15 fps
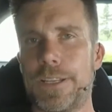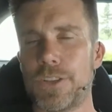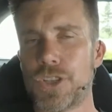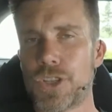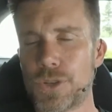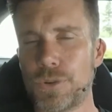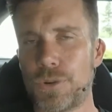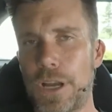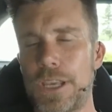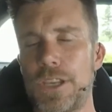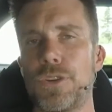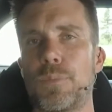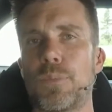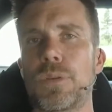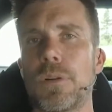Sure,
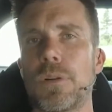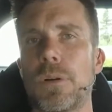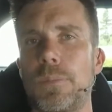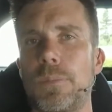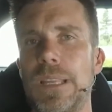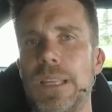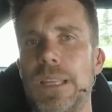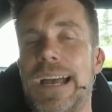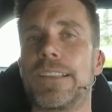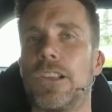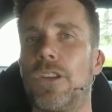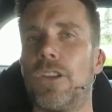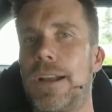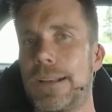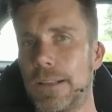you're probably
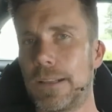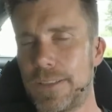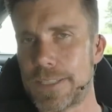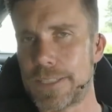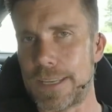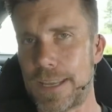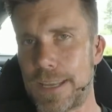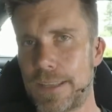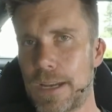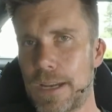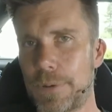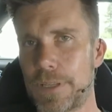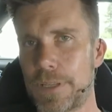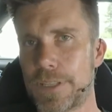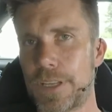unlikely to end up
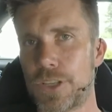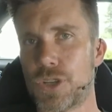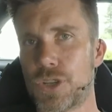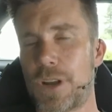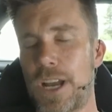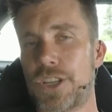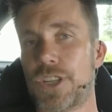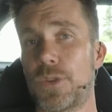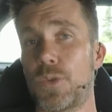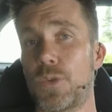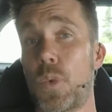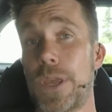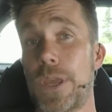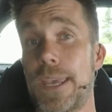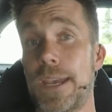in a situation
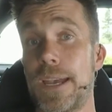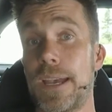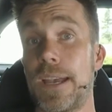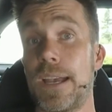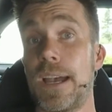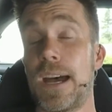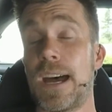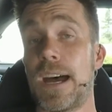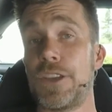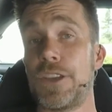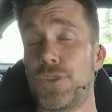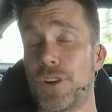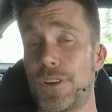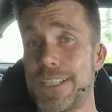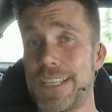where uh, you're
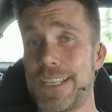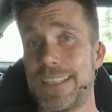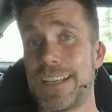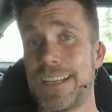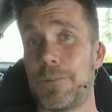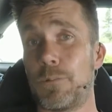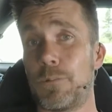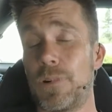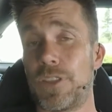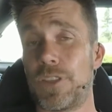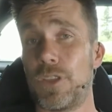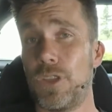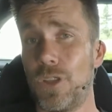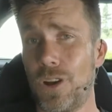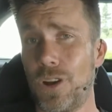going to end up with
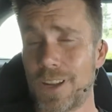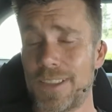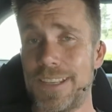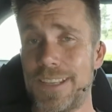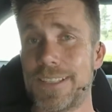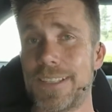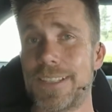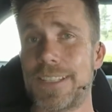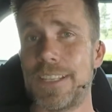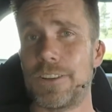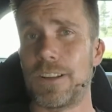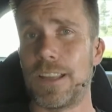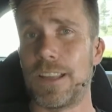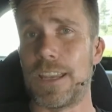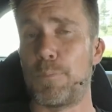knock
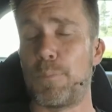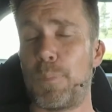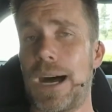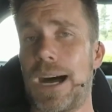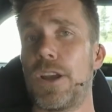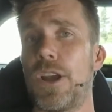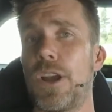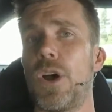necessarily, but